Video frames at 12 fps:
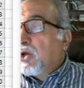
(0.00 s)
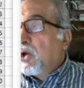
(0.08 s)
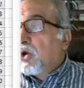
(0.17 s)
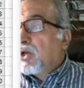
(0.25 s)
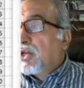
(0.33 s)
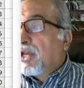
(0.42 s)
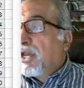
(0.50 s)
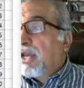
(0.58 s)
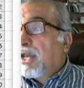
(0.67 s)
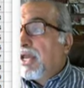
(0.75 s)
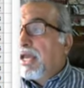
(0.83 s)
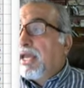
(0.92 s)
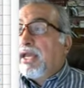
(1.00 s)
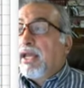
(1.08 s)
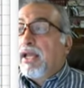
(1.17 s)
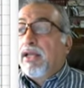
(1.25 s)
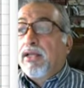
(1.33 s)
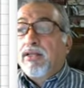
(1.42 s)
Okay.
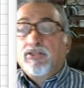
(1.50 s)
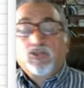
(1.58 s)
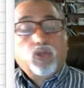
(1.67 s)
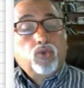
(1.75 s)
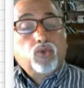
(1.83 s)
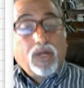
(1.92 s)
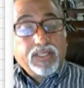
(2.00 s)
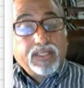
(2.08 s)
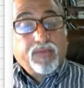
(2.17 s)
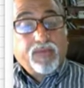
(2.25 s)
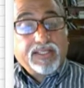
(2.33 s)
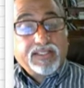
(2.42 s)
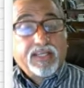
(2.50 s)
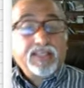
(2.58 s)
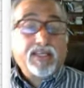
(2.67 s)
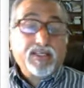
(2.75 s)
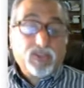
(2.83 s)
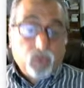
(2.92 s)
So 20%
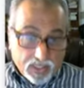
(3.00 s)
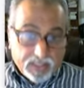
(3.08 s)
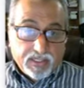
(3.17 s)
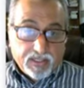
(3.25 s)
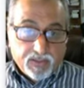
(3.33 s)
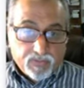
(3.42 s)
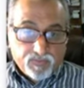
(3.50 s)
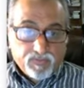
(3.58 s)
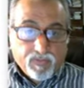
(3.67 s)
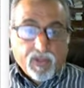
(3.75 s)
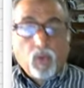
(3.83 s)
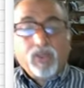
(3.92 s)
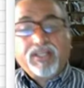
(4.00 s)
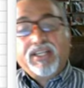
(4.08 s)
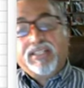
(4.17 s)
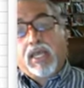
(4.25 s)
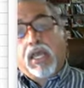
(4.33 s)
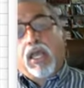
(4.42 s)
is 20, which is